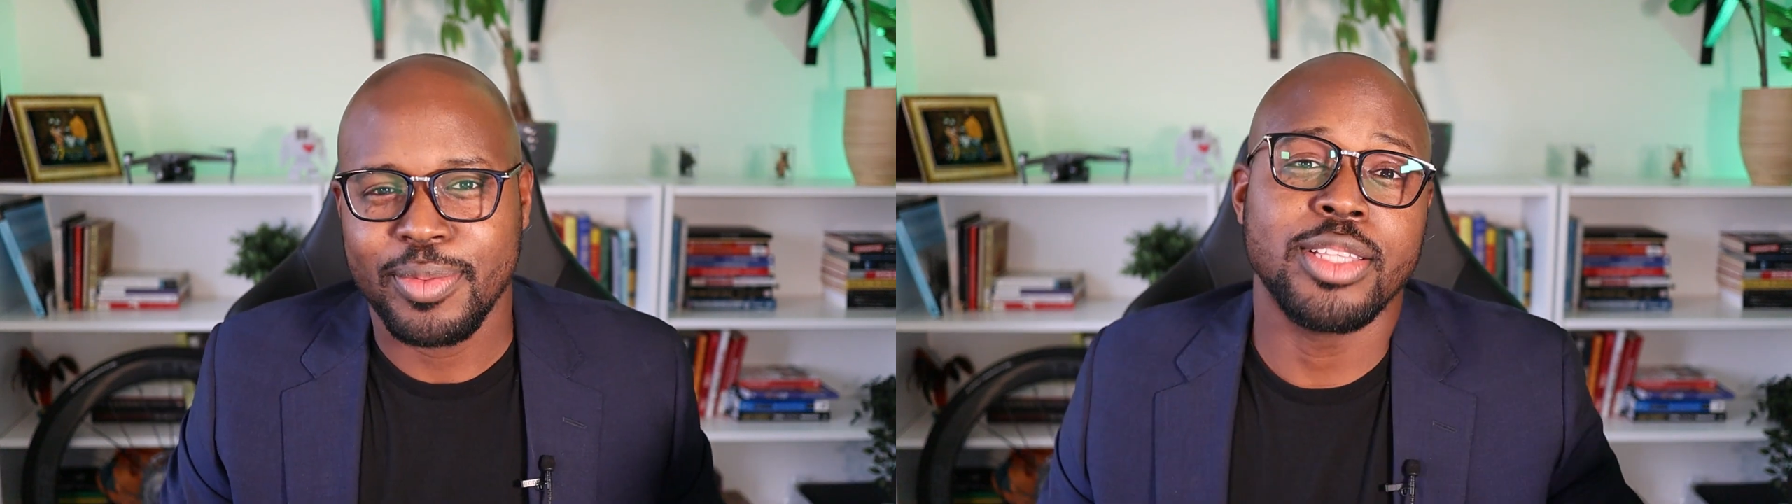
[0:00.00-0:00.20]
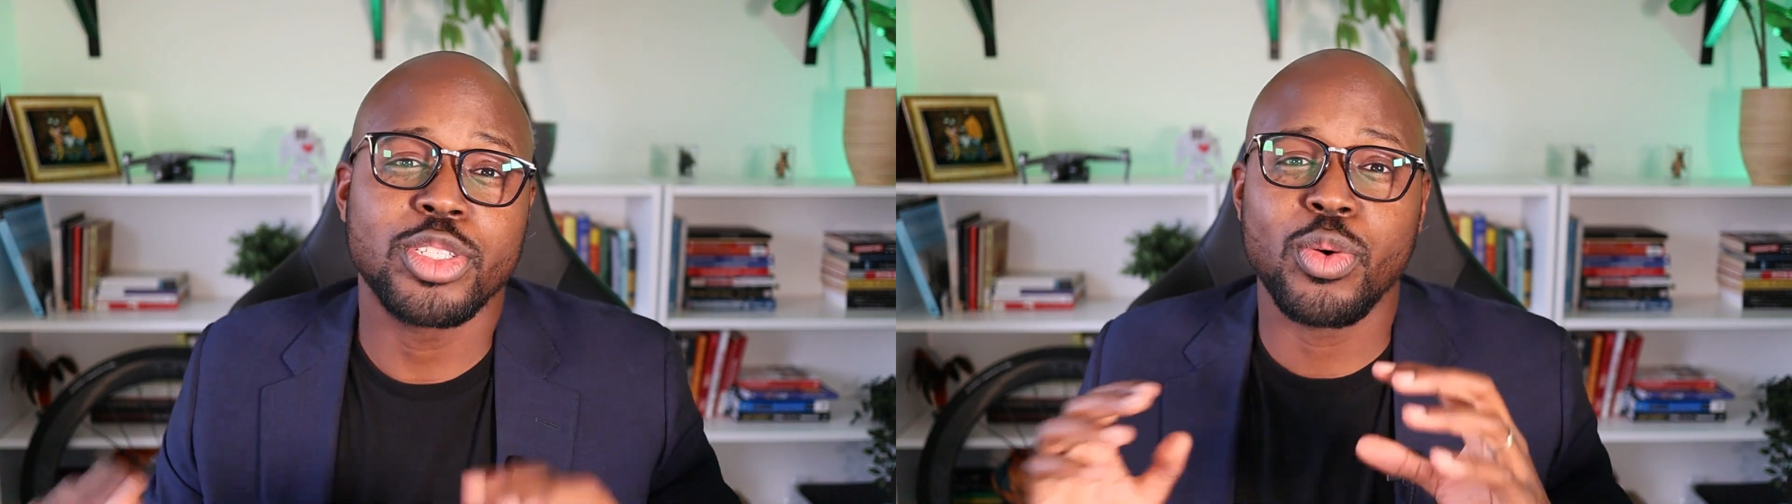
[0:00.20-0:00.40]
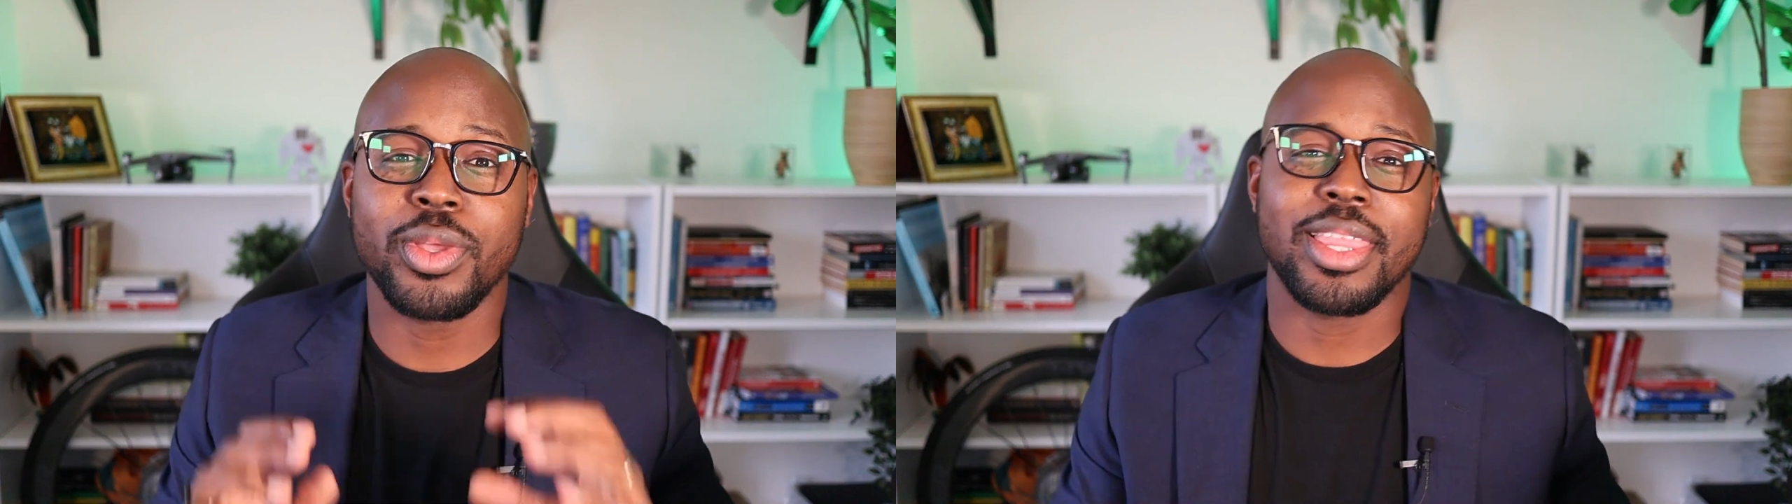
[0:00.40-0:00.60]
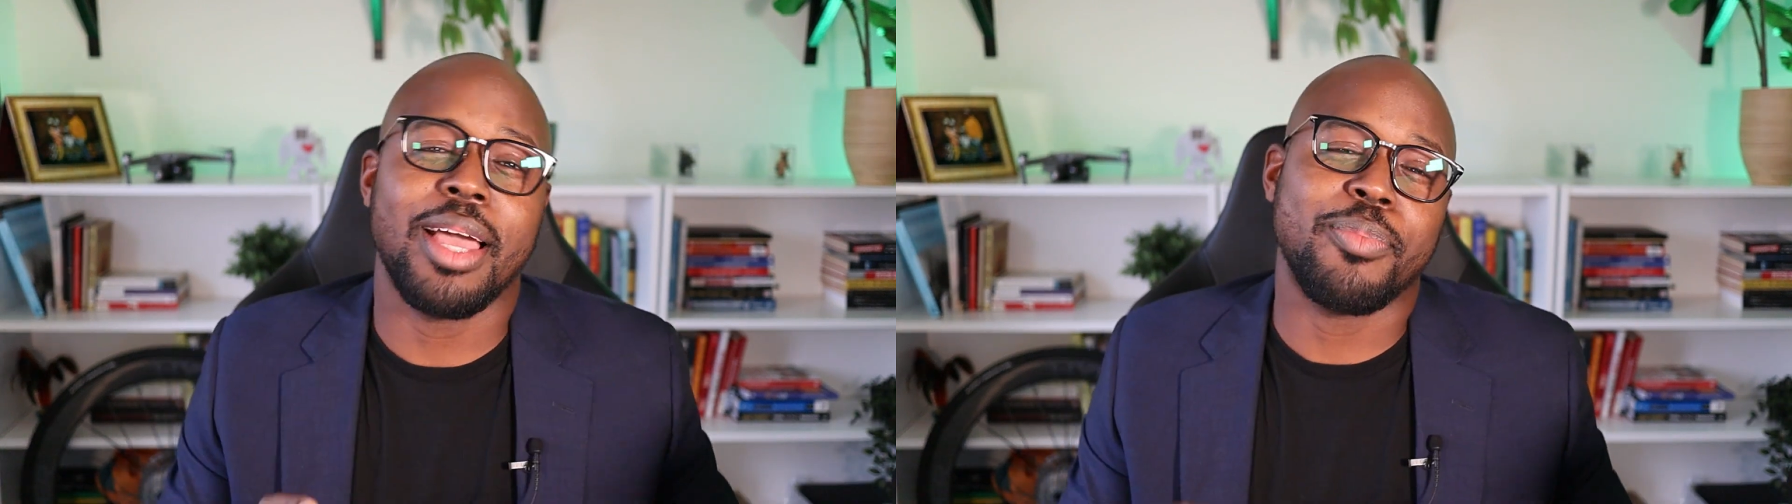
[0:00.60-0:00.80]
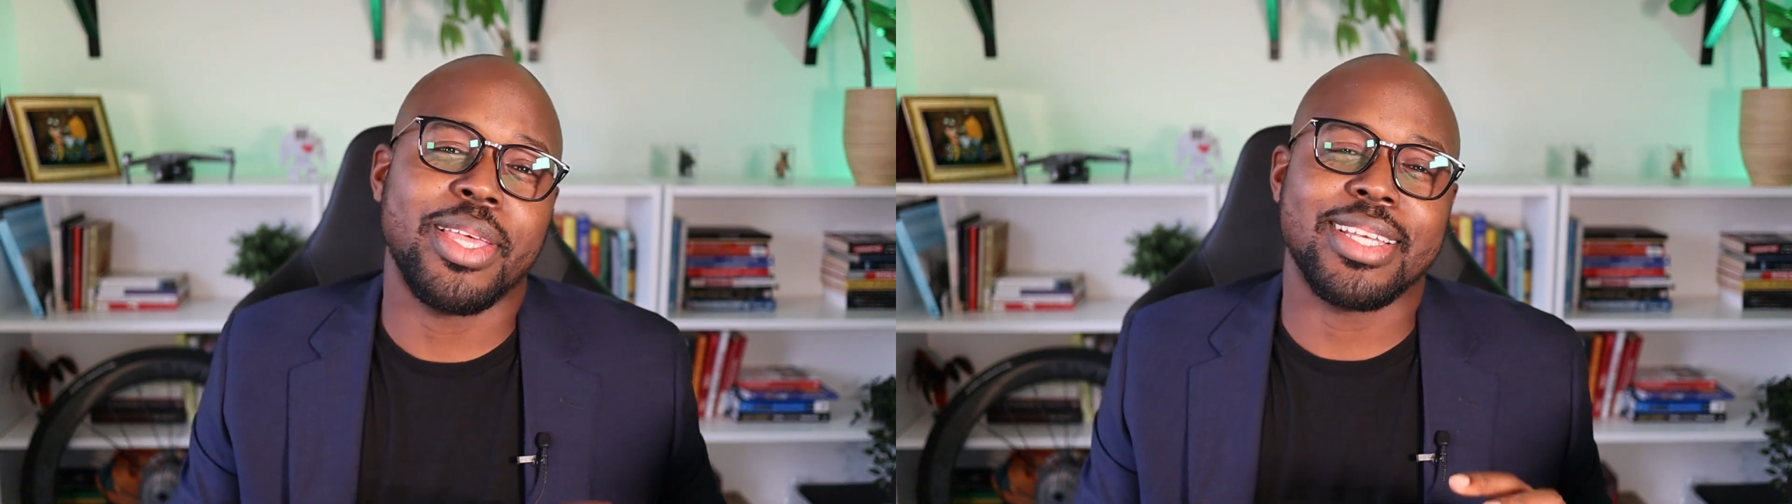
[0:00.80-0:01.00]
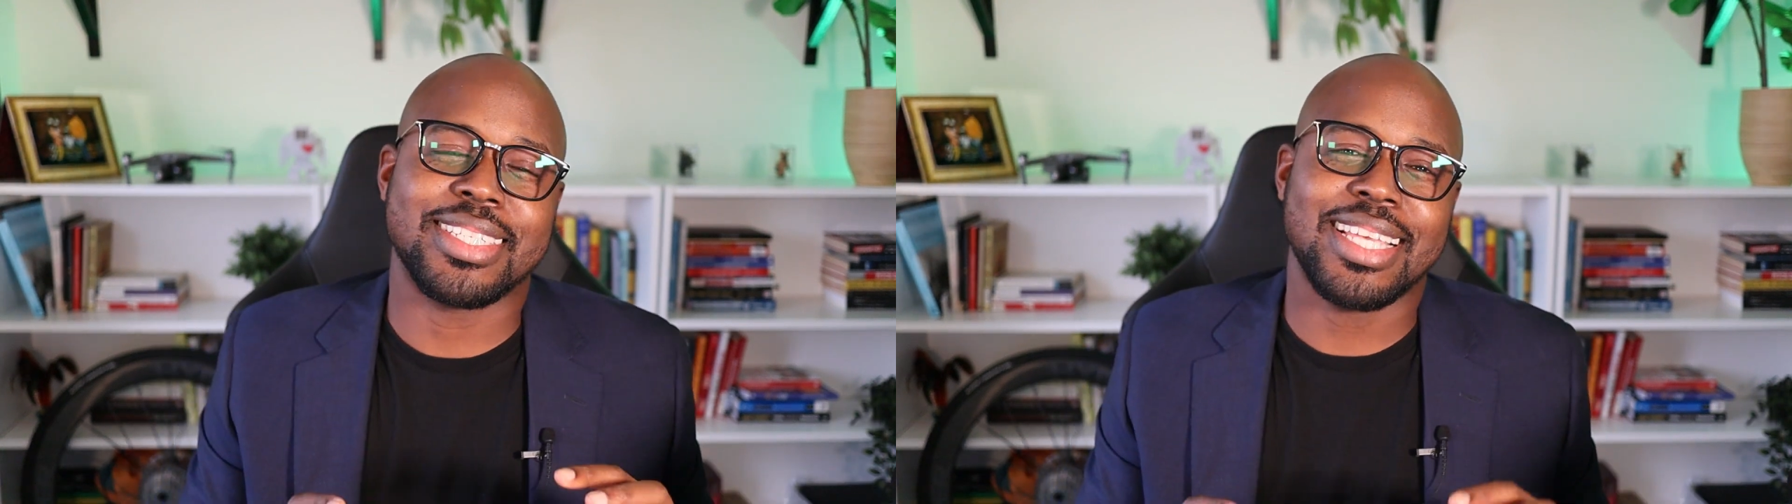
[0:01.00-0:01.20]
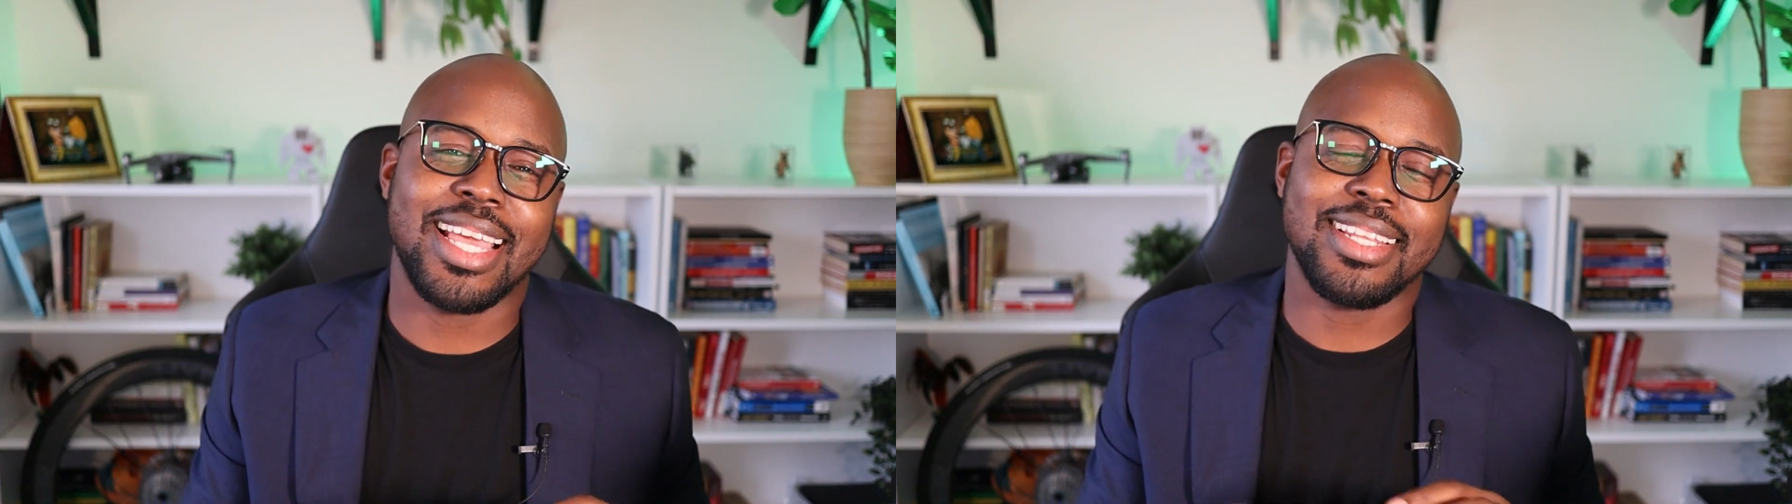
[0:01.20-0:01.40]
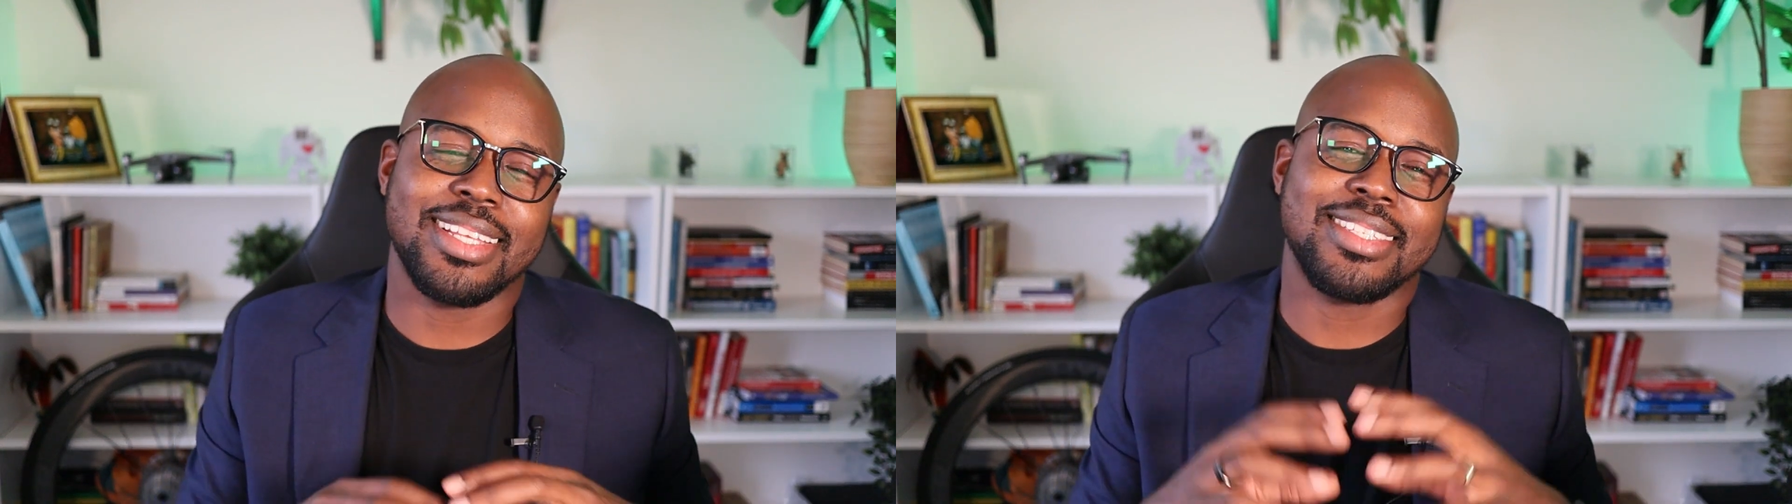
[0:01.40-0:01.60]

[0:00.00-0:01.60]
And so with that being said,